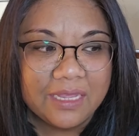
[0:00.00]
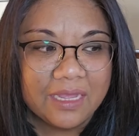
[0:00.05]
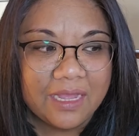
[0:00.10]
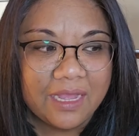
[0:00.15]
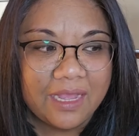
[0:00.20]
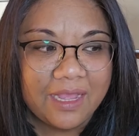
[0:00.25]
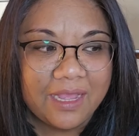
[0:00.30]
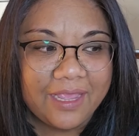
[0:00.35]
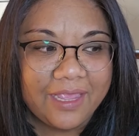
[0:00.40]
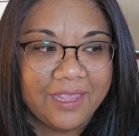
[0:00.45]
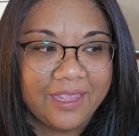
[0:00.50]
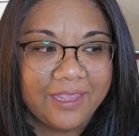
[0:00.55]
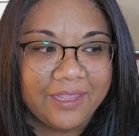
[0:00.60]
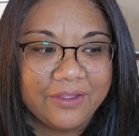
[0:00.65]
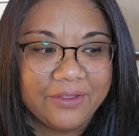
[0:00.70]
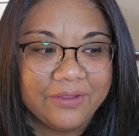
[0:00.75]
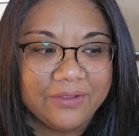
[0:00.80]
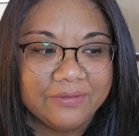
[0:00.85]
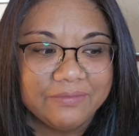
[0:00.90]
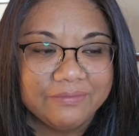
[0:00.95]

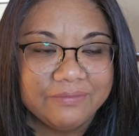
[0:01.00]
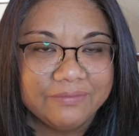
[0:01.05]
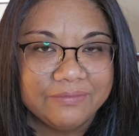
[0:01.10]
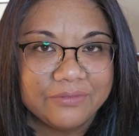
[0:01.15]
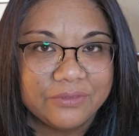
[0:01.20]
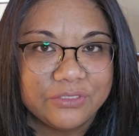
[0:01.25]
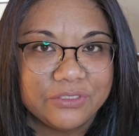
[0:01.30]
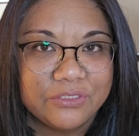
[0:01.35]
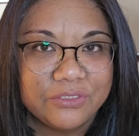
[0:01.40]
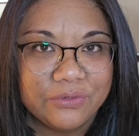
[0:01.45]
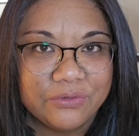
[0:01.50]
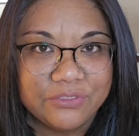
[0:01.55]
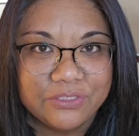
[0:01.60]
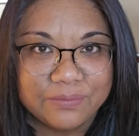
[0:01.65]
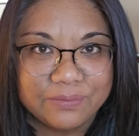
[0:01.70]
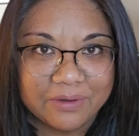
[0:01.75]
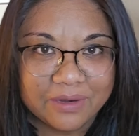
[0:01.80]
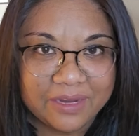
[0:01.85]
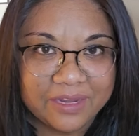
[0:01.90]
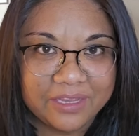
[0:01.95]
I was so
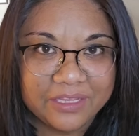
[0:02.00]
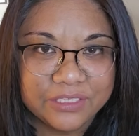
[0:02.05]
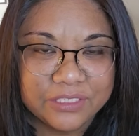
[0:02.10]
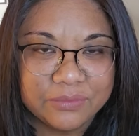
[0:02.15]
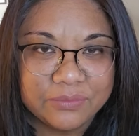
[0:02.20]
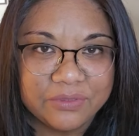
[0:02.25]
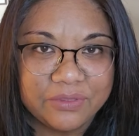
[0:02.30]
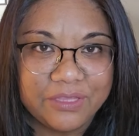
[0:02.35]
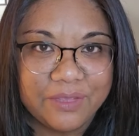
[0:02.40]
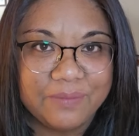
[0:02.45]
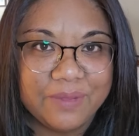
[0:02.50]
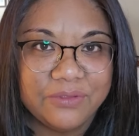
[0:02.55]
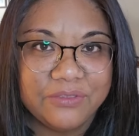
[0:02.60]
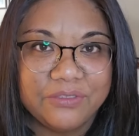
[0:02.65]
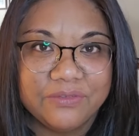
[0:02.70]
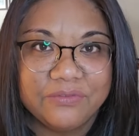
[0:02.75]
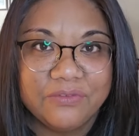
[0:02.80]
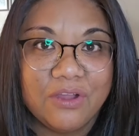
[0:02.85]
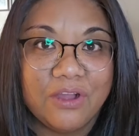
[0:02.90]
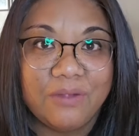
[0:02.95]
surprised with the
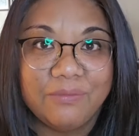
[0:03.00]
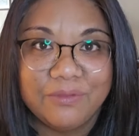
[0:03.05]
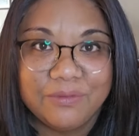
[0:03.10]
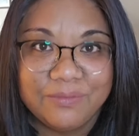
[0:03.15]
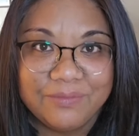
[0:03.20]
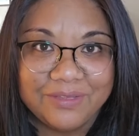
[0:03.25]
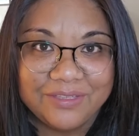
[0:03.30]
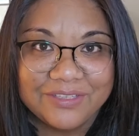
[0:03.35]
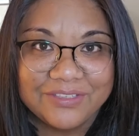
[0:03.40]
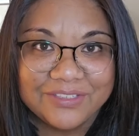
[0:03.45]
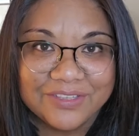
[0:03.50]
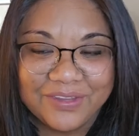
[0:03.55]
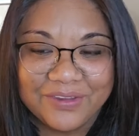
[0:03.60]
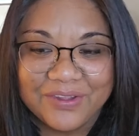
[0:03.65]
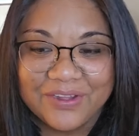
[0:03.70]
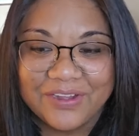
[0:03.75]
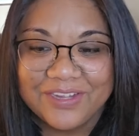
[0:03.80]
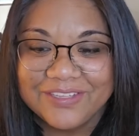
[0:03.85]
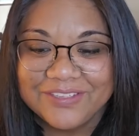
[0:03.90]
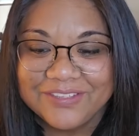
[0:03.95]
amount of compliments I
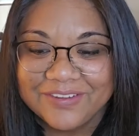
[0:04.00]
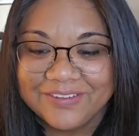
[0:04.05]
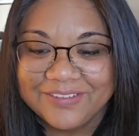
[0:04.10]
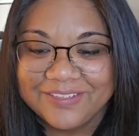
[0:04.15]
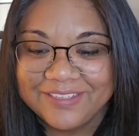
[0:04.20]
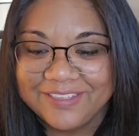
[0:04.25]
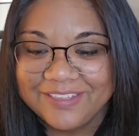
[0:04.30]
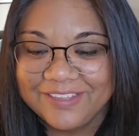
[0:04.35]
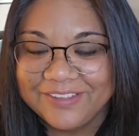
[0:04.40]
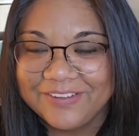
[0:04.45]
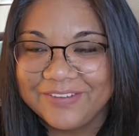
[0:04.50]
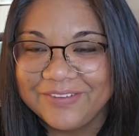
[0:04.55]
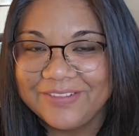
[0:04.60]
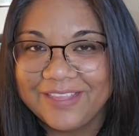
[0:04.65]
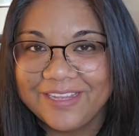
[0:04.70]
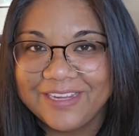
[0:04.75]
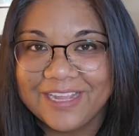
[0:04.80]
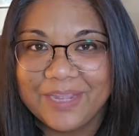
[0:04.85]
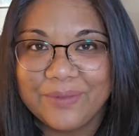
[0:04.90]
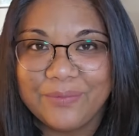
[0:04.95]
got on it though.
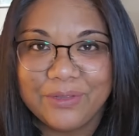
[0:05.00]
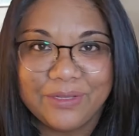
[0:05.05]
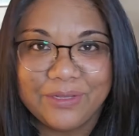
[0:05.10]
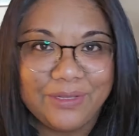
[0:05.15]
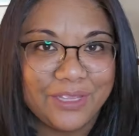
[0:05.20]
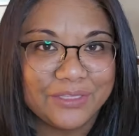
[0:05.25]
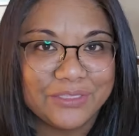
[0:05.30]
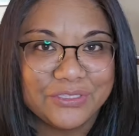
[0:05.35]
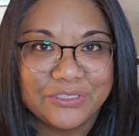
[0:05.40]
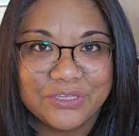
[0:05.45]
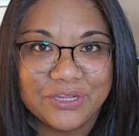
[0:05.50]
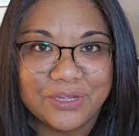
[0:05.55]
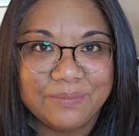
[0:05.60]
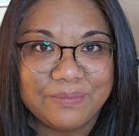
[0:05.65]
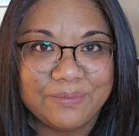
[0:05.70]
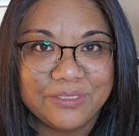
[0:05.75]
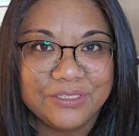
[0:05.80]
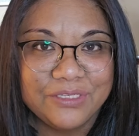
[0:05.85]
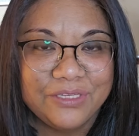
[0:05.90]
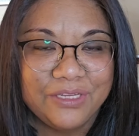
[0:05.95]
Like I would get
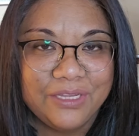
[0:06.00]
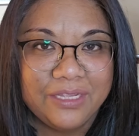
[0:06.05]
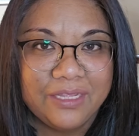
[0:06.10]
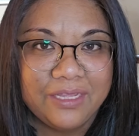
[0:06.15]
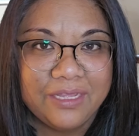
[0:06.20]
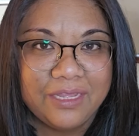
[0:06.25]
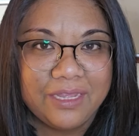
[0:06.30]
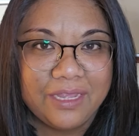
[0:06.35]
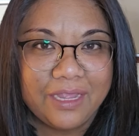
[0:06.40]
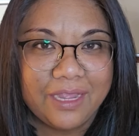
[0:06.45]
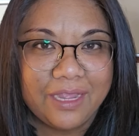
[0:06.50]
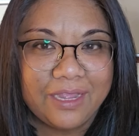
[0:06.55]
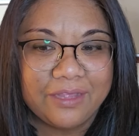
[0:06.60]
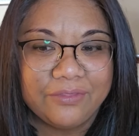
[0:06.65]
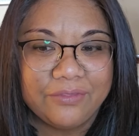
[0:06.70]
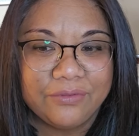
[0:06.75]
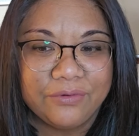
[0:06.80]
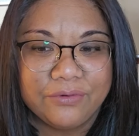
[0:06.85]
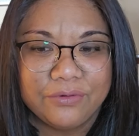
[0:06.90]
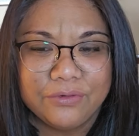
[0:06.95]
stopped
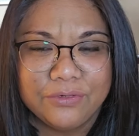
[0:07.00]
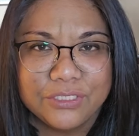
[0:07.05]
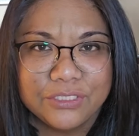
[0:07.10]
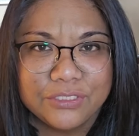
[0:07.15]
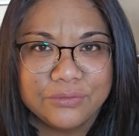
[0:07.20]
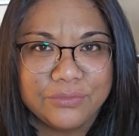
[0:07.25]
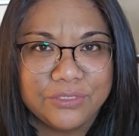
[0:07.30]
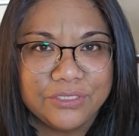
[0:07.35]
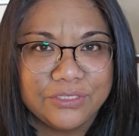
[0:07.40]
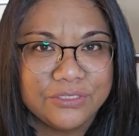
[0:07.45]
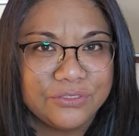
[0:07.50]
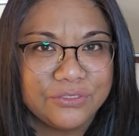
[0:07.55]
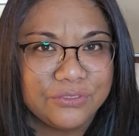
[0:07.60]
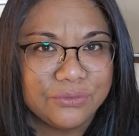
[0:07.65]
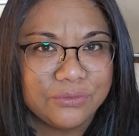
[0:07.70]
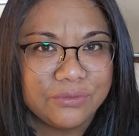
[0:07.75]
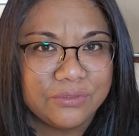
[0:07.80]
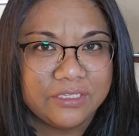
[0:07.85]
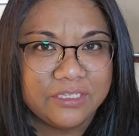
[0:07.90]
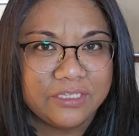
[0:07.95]
at the grocery
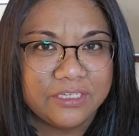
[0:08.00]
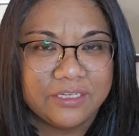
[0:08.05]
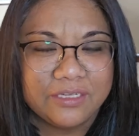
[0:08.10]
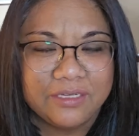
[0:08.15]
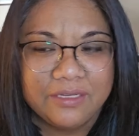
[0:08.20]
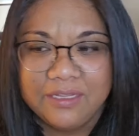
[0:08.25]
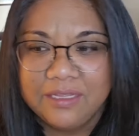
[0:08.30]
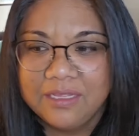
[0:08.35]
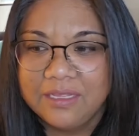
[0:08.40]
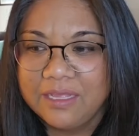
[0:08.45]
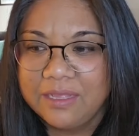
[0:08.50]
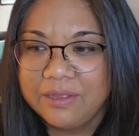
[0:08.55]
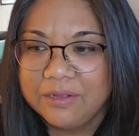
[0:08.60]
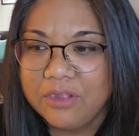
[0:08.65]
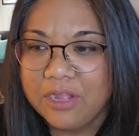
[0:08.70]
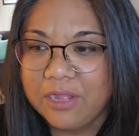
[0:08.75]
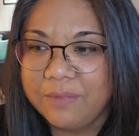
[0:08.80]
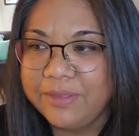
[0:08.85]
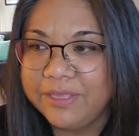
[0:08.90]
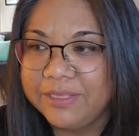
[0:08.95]
store,
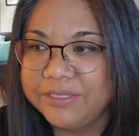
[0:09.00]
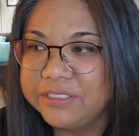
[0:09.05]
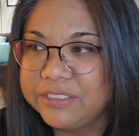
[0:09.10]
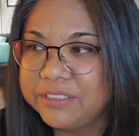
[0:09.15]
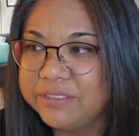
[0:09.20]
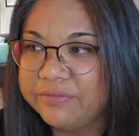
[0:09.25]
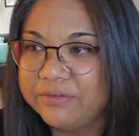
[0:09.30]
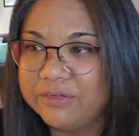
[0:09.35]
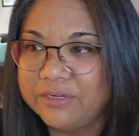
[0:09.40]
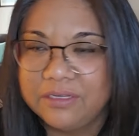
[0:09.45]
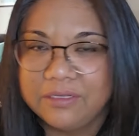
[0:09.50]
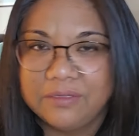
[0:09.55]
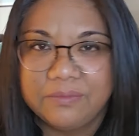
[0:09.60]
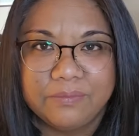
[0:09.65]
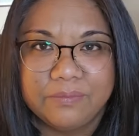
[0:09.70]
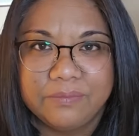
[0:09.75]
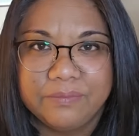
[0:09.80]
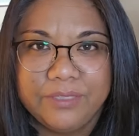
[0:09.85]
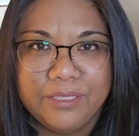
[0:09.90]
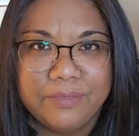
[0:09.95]
comments
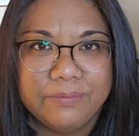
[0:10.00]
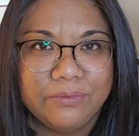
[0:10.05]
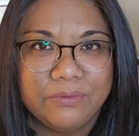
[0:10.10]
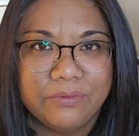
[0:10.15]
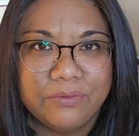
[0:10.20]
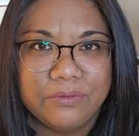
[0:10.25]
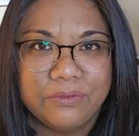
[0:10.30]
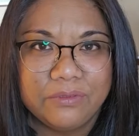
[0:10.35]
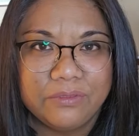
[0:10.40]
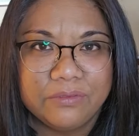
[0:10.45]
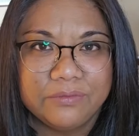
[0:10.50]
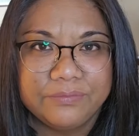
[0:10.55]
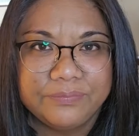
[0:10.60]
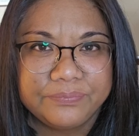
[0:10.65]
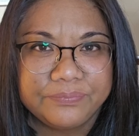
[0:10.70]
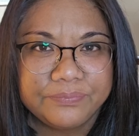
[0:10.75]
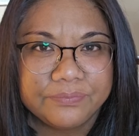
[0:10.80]
from people